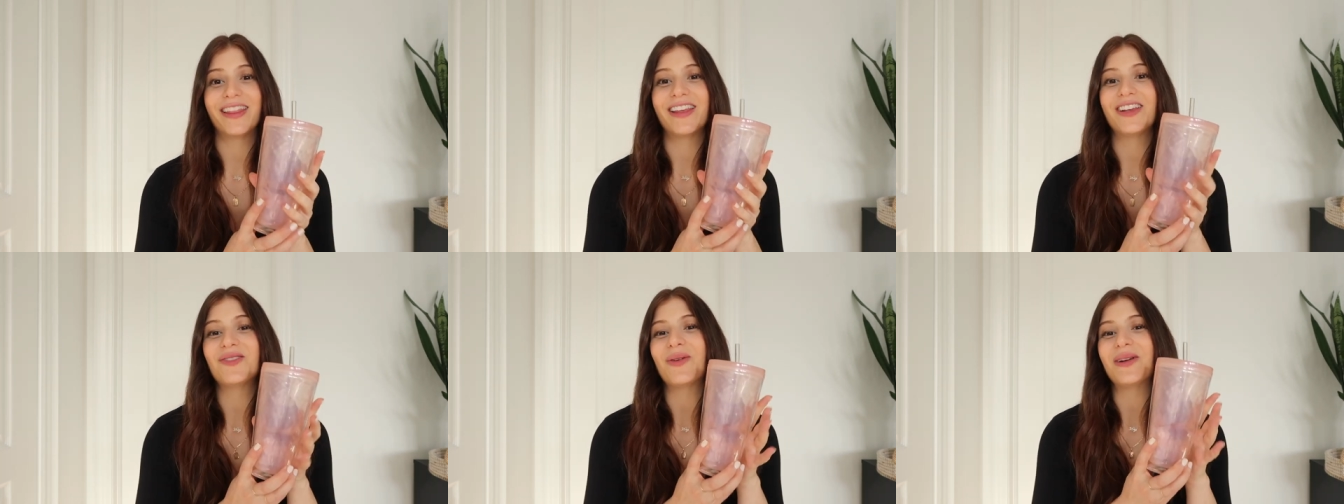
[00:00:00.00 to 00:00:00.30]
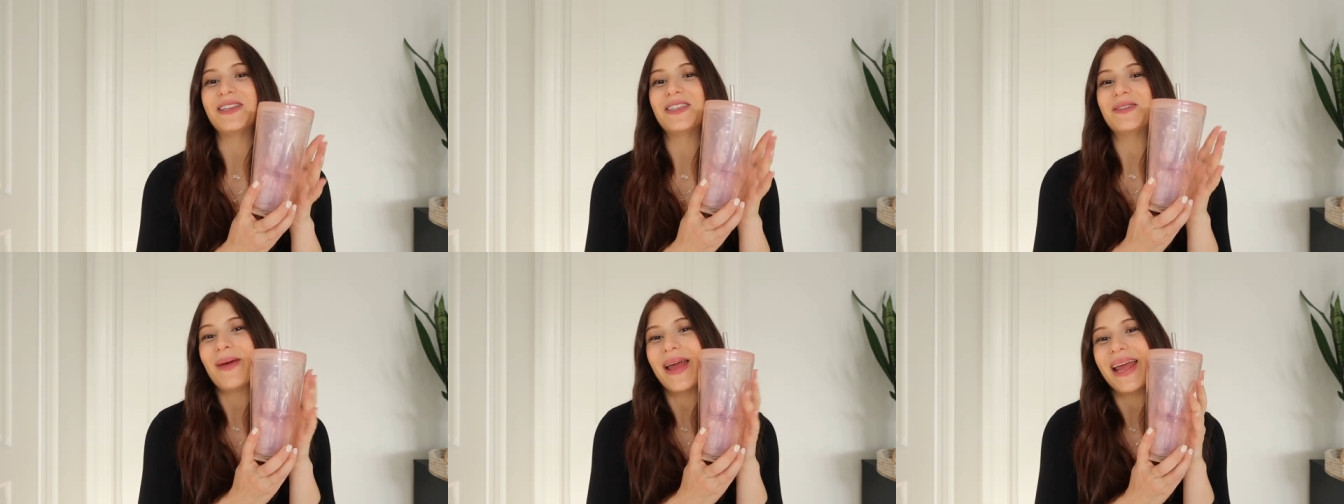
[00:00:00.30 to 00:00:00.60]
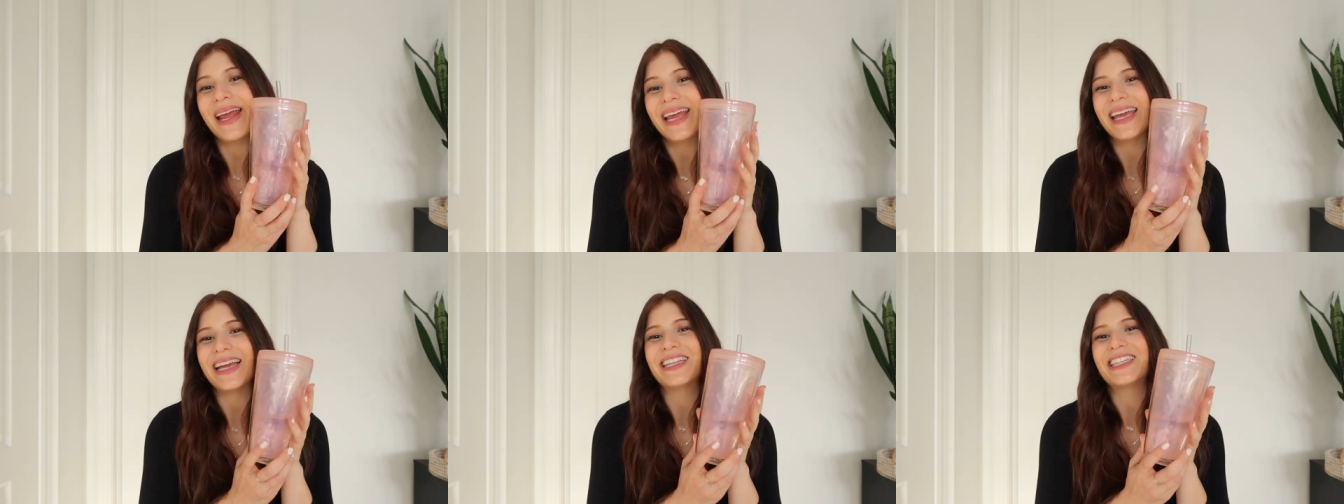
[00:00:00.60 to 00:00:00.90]
This one's
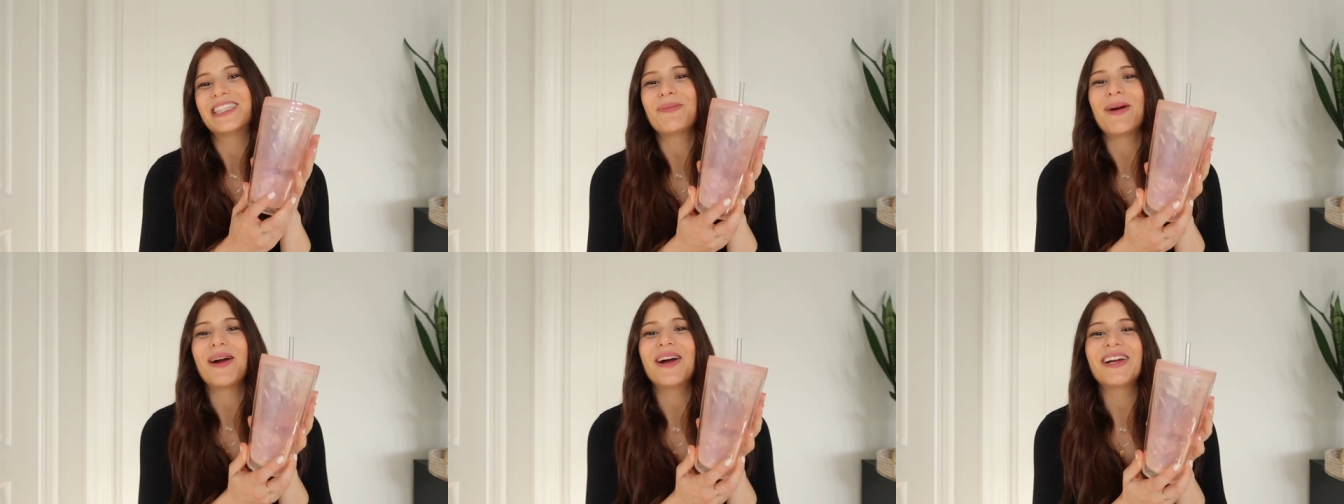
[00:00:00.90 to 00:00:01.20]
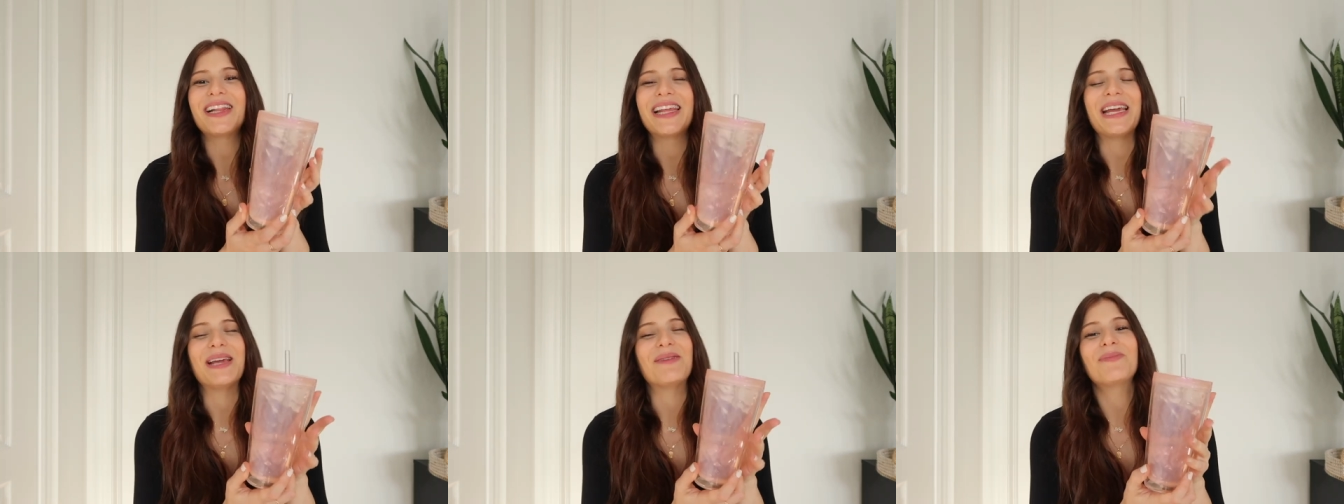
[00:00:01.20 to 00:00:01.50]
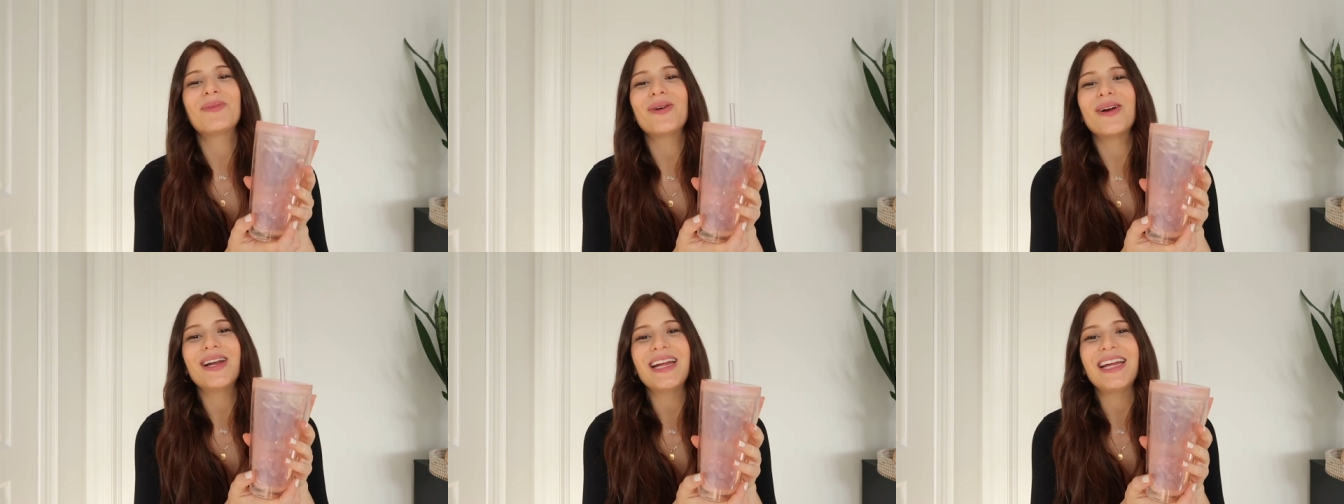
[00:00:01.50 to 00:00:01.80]
pink and sparkly and
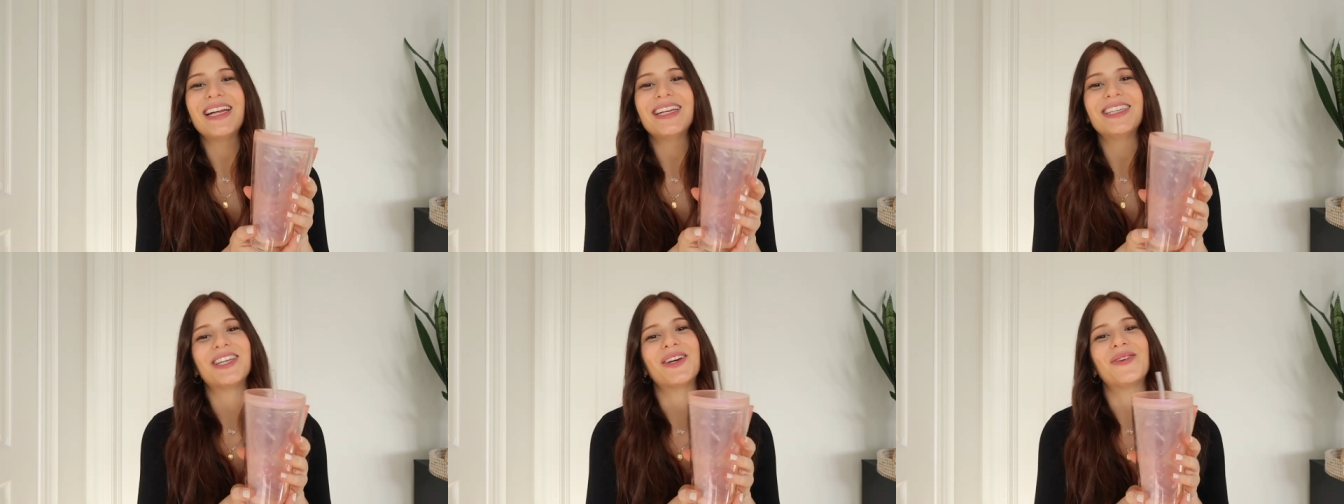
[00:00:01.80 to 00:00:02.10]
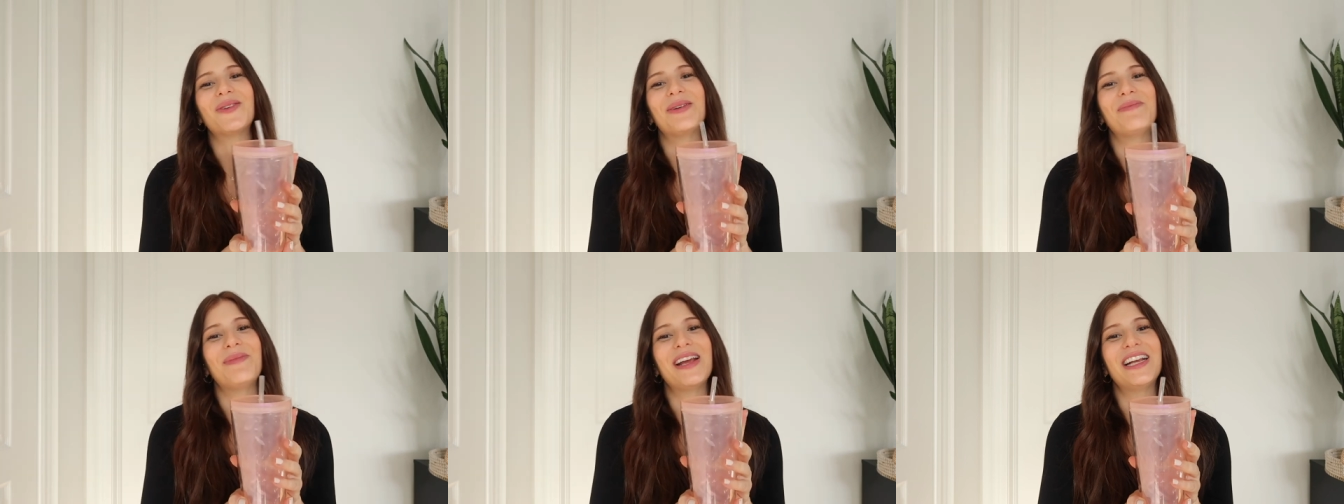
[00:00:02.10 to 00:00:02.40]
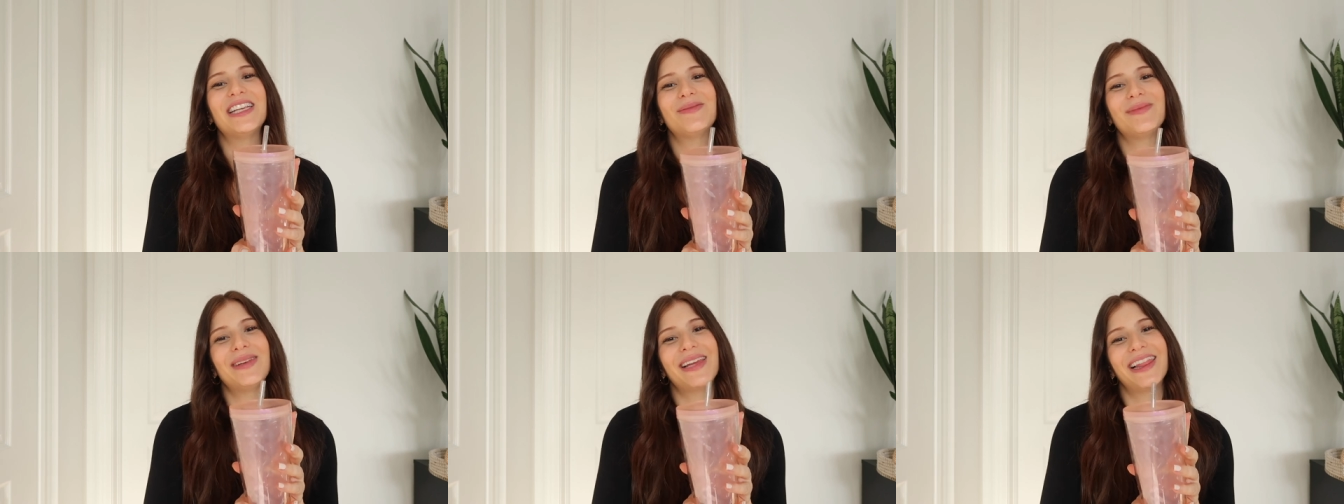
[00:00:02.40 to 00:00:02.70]
pretty, so it
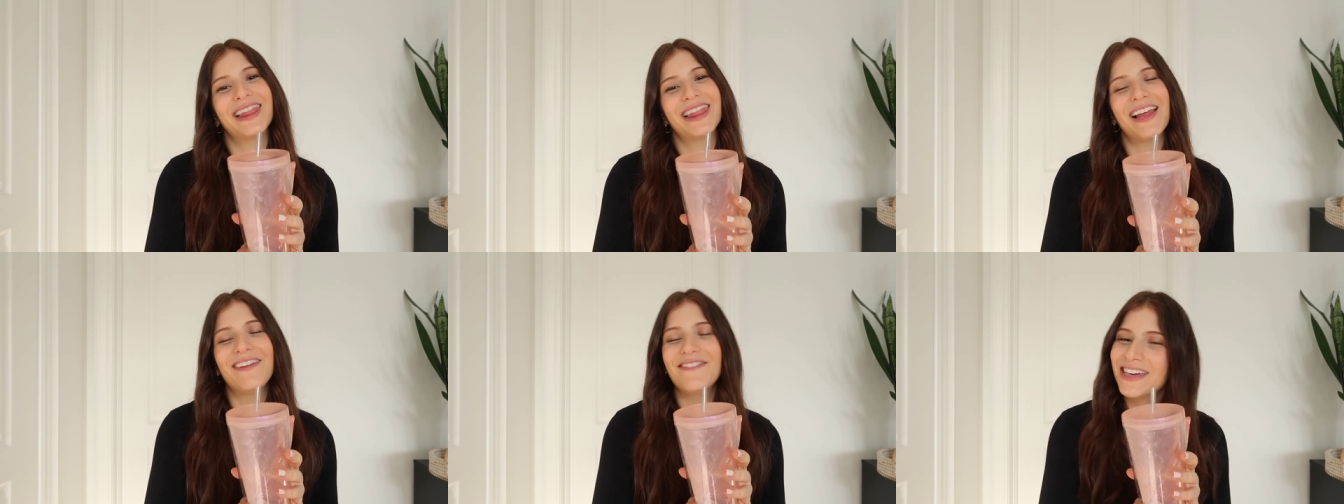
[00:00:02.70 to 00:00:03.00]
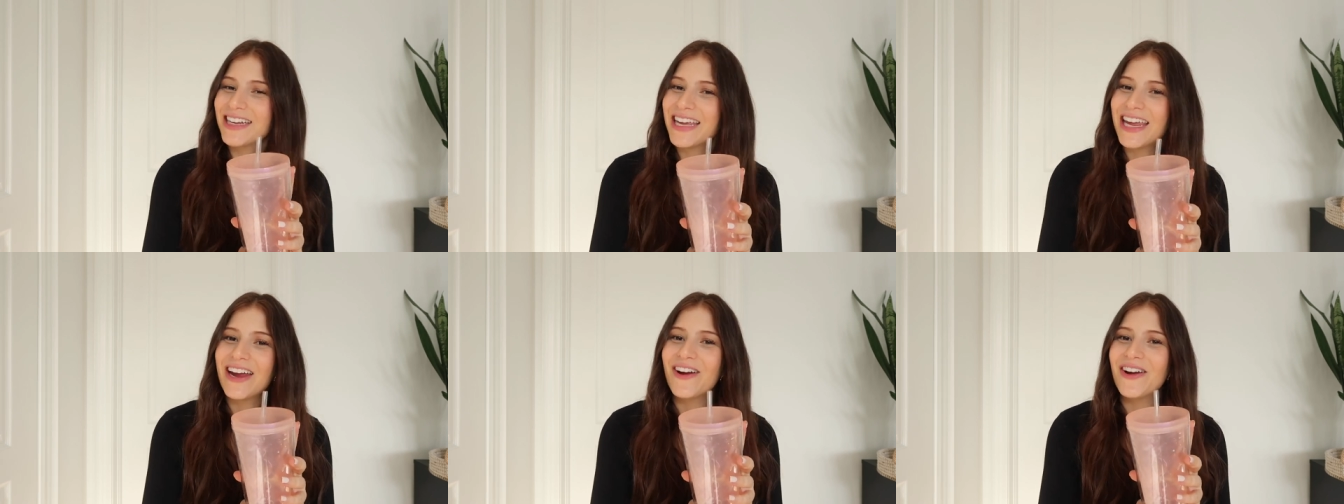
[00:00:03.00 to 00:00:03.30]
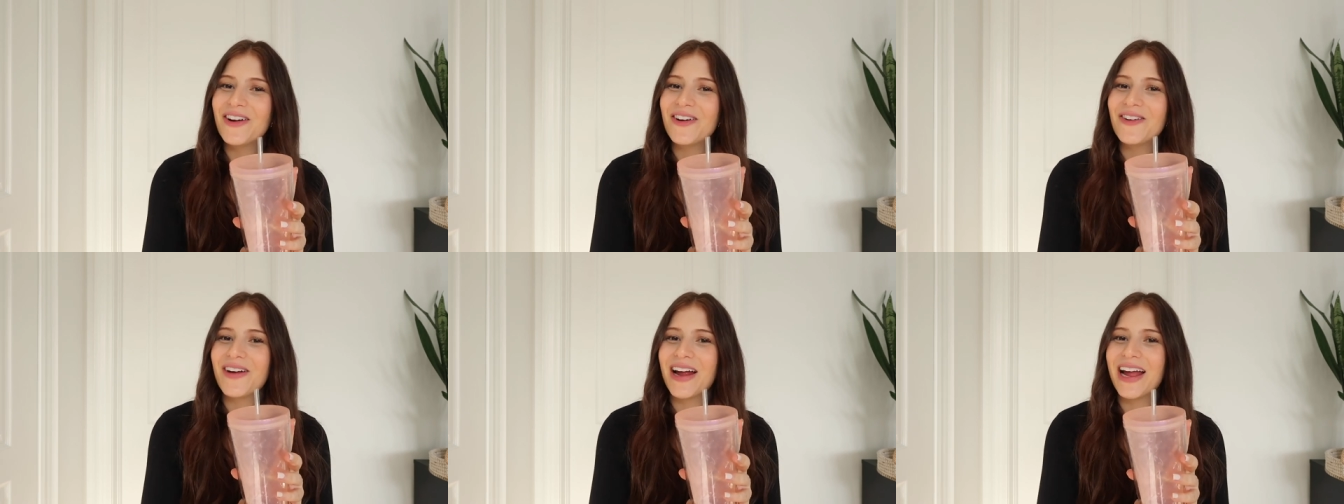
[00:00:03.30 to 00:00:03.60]
makes me love to carry
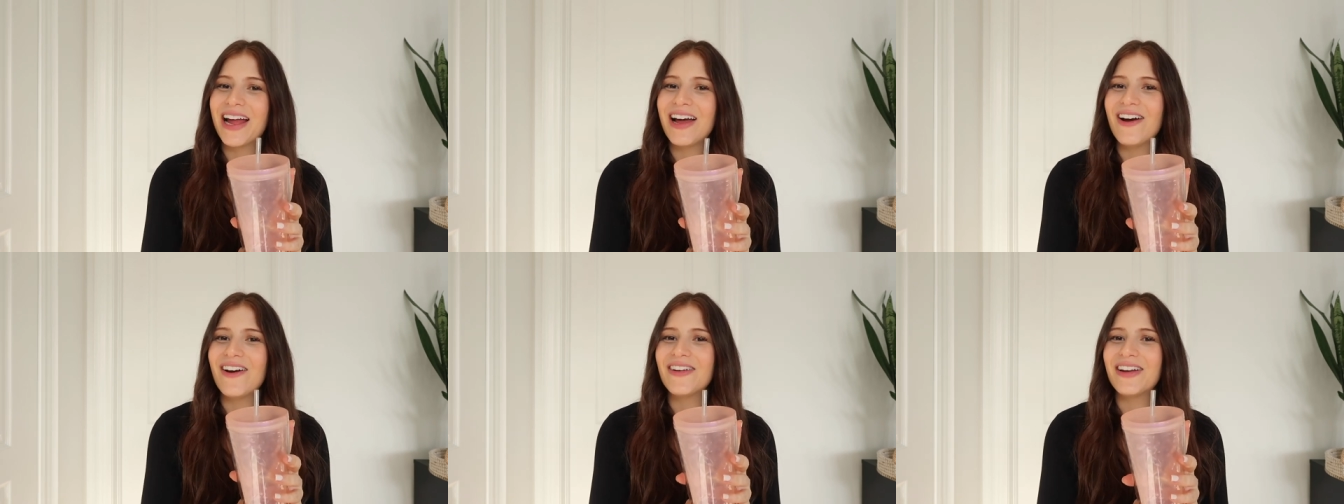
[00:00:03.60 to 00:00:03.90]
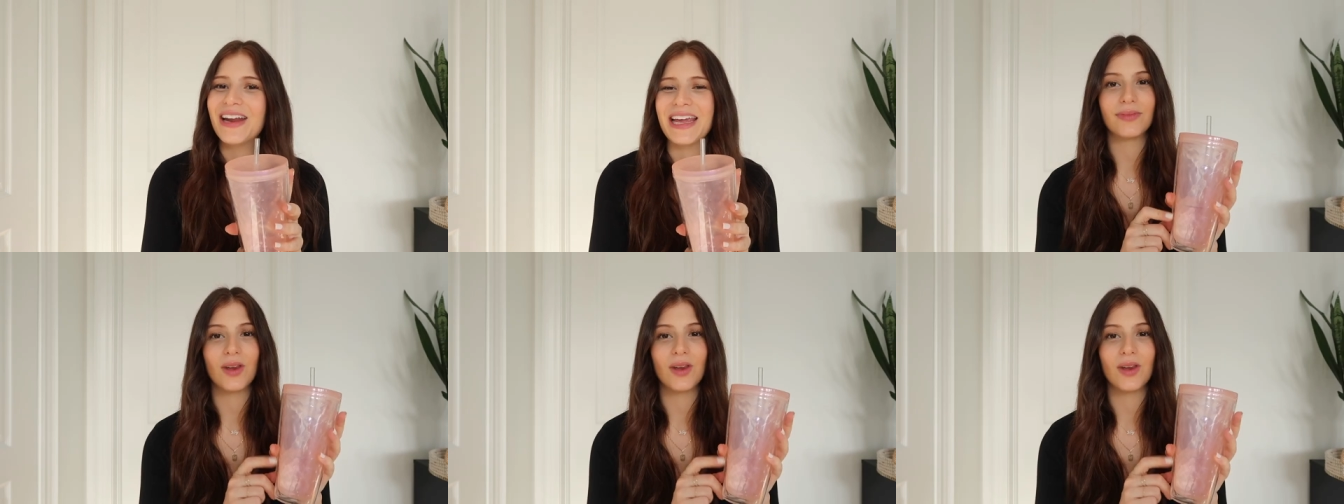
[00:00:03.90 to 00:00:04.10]
it around.